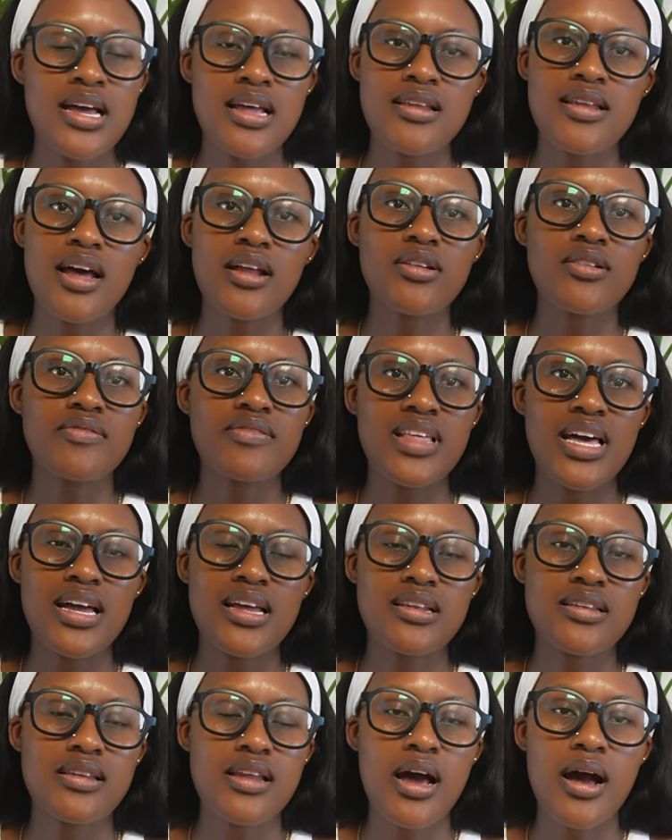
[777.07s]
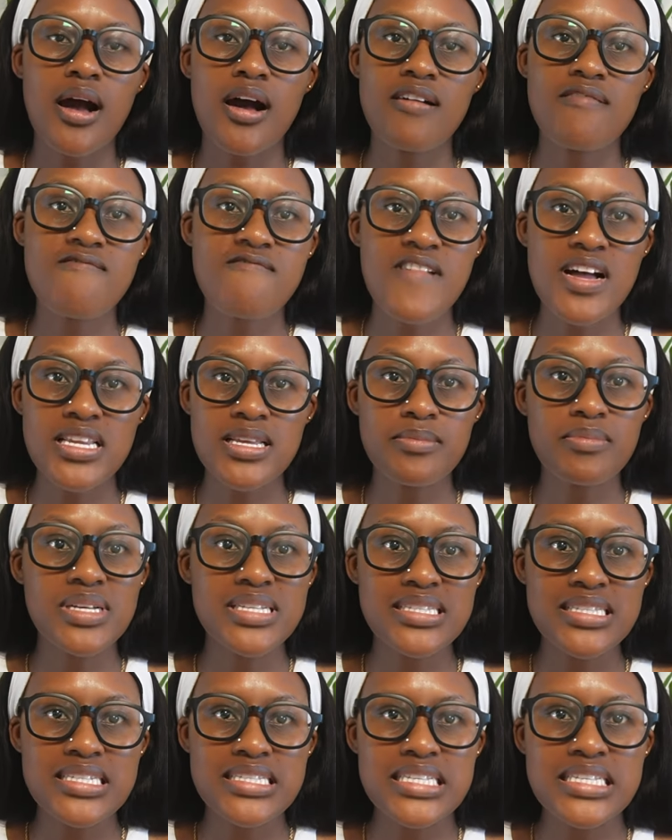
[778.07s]
none of that funny
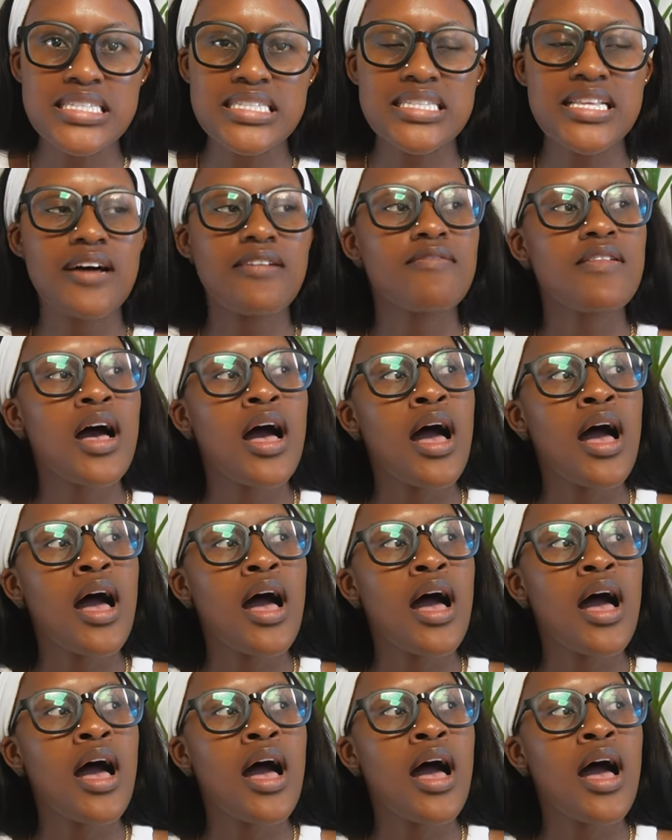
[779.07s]
business and stuff.